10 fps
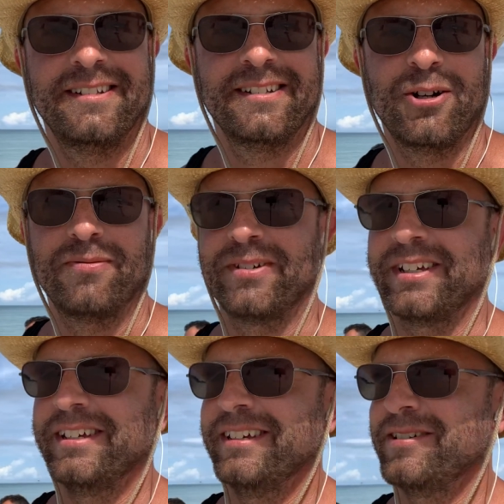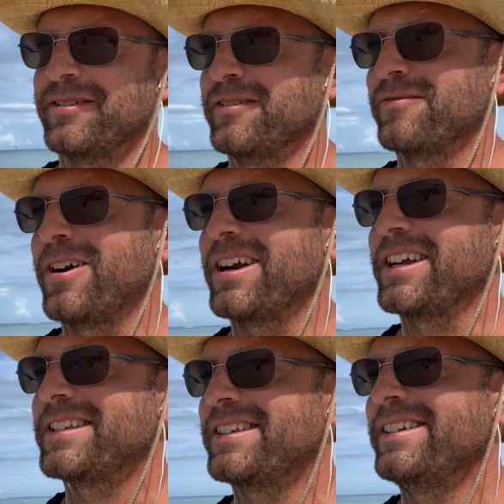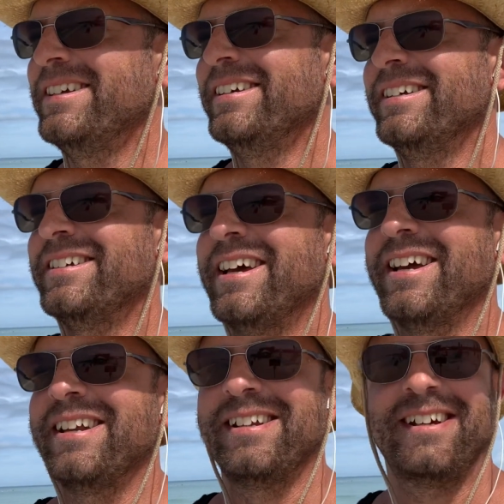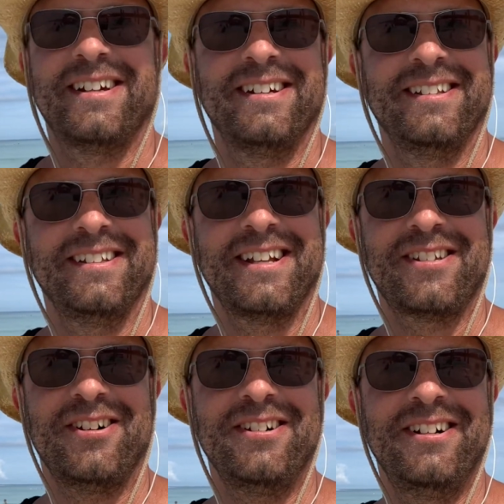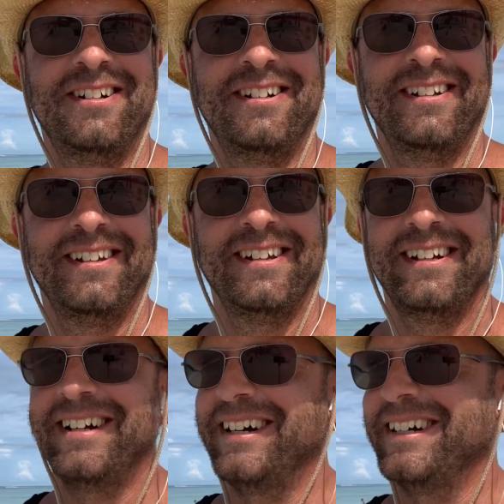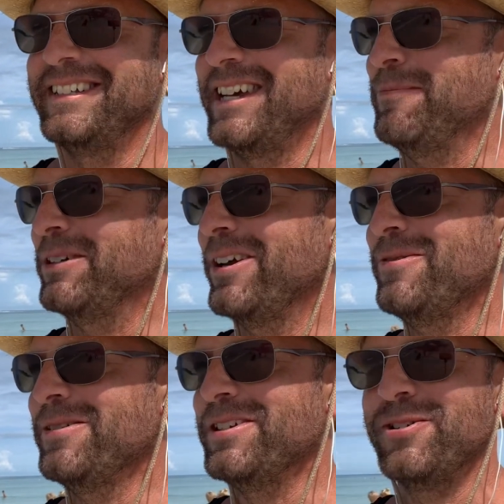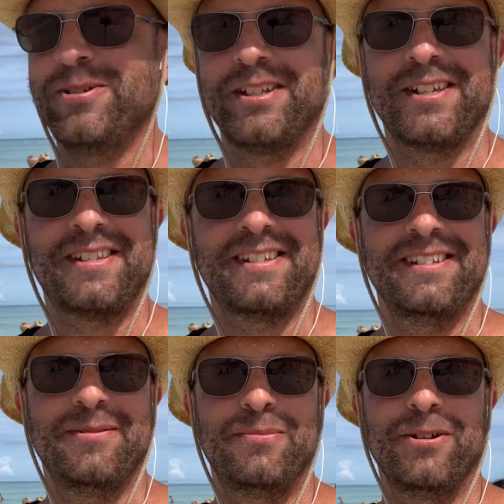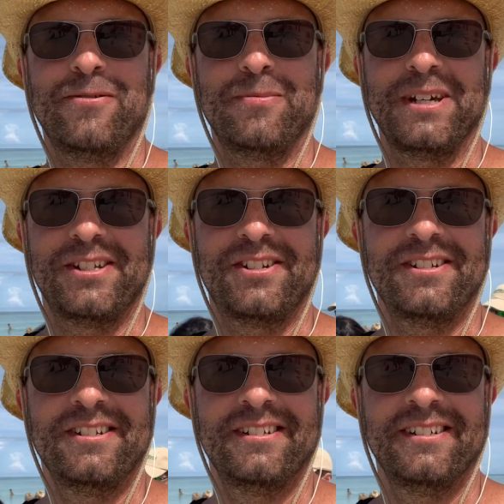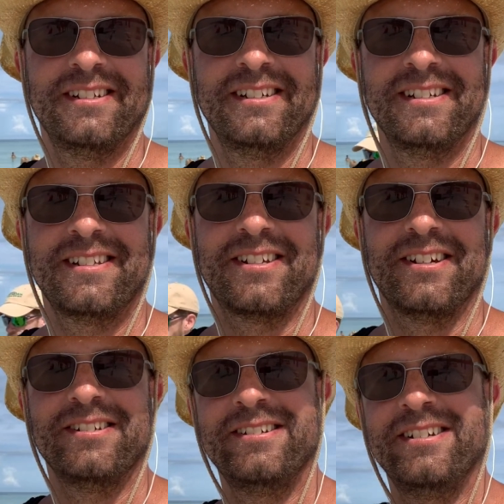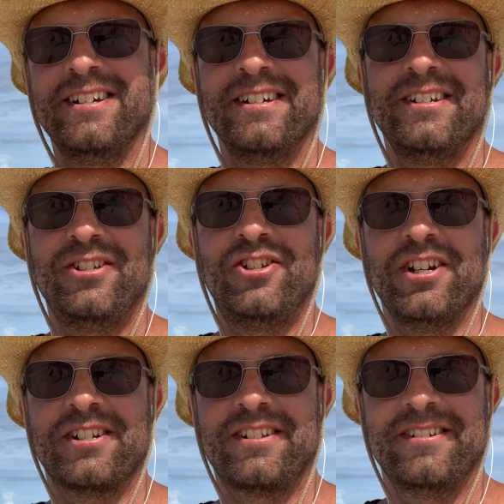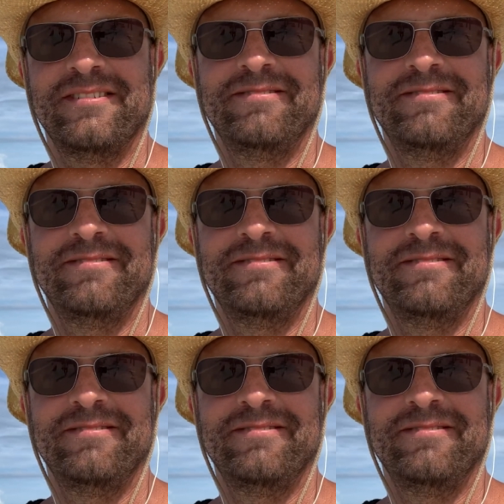hopefully Fridays. And that's all. Time to go enjoy this beautiful beach. So, cheers.